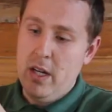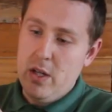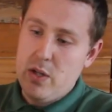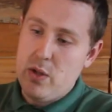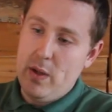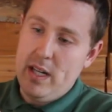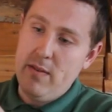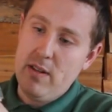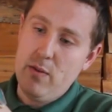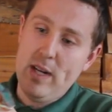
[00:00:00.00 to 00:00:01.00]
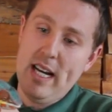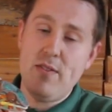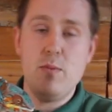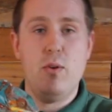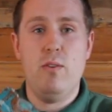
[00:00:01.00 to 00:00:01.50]
So even if we
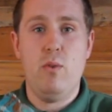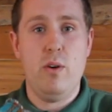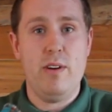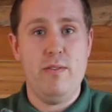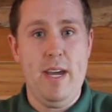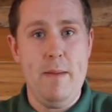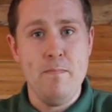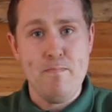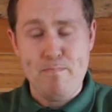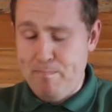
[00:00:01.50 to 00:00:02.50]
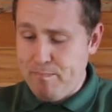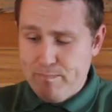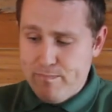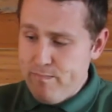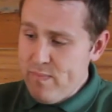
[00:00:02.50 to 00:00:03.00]
left a bowl of water in for him,
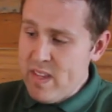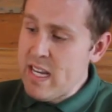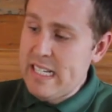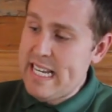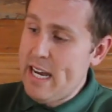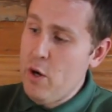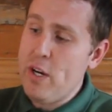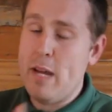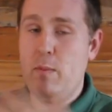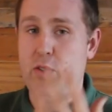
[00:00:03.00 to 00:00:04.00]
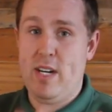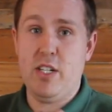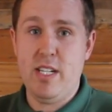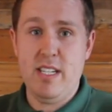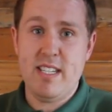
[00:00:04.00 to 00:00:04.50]
he's unable to
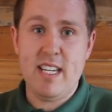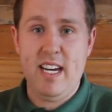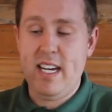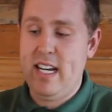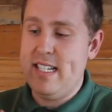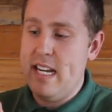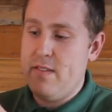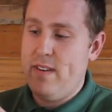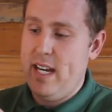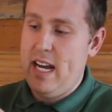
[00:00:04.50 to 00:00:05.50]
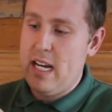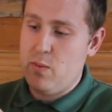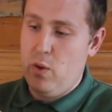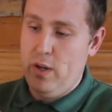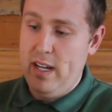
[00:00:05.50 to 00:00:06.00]
actually see that and identify it
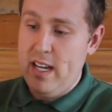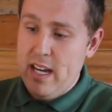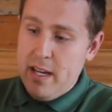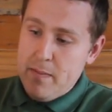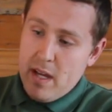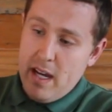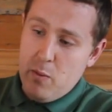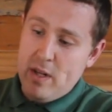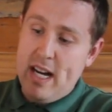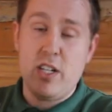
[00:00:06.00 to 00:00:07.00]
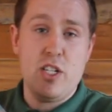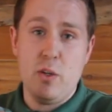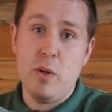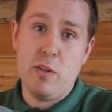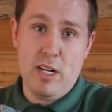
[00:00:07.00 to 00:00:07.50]
as water, and would actually
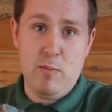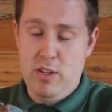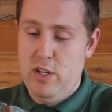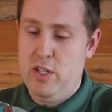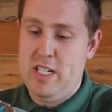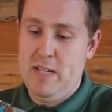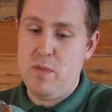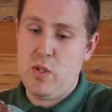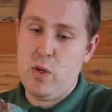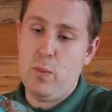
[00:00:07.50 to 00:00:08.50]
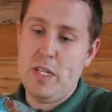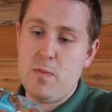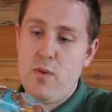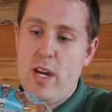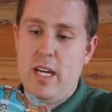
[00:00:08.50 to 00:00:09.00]
go incredibly thirsty. So we
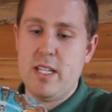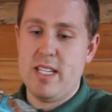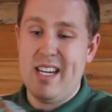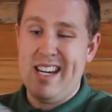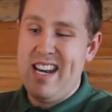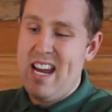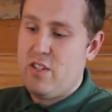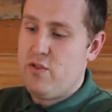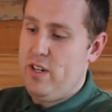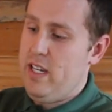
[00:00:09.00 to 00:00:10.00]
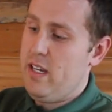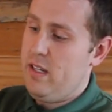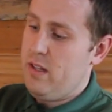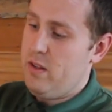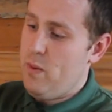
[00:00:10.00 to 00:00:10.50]
spray it so that naturally
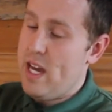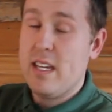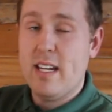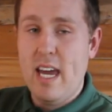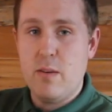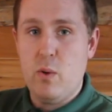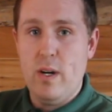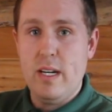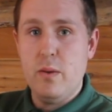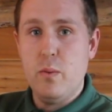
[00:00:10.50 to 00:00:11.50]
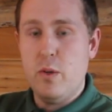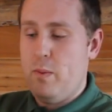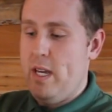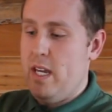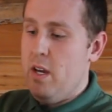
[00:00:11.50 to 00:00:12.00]
the way they'd get the water would
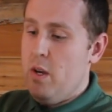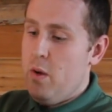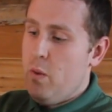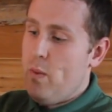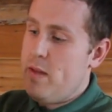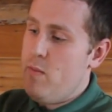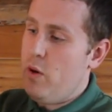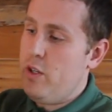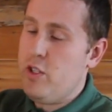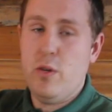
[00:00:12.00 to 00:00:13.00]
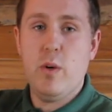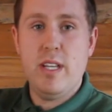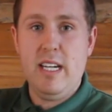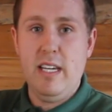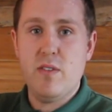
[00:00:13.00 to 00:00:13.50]
be with the morning dew on
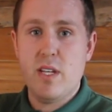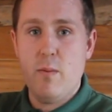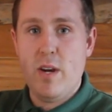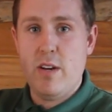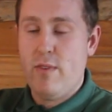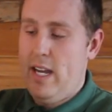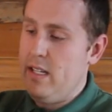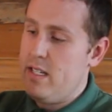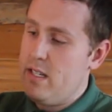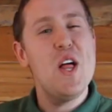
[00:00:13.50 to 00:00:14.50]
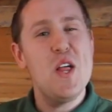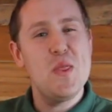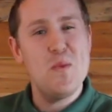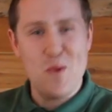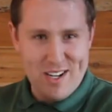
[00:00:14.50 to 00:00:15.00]
the leaves, and when it rains,
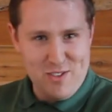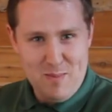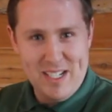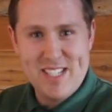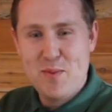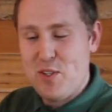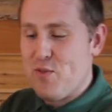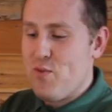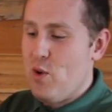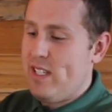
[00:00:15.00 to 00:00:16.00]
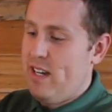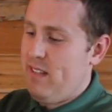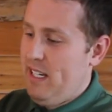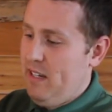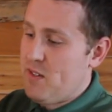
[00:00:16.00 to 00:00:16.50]
the water droplet would roll down
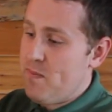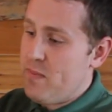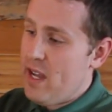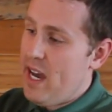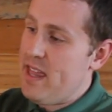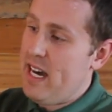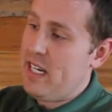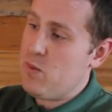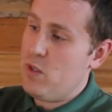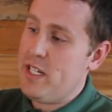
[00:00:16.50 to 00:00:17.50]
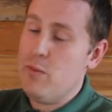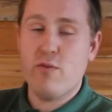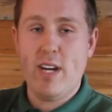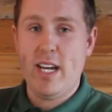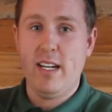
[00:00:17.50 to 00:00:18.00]
the leaves, and that is what he would
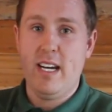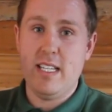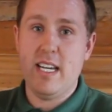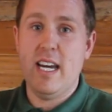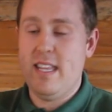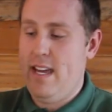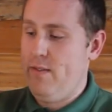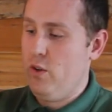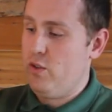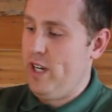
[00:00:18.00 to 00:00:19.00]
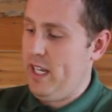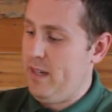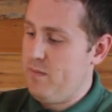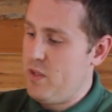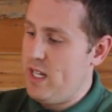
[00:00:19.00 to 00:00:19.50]
recognise and therefore drink.
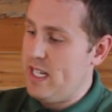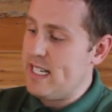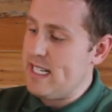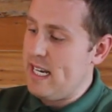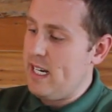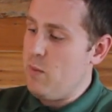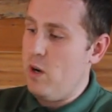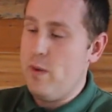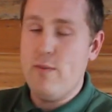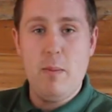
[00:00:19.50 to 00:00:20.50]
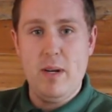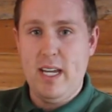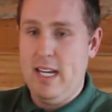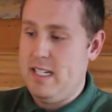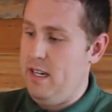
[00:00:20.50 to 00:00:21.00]
So that's exactly what we
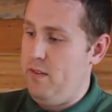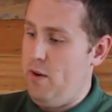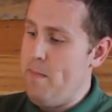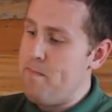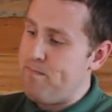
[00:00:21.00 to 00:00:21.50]
replicate here for him.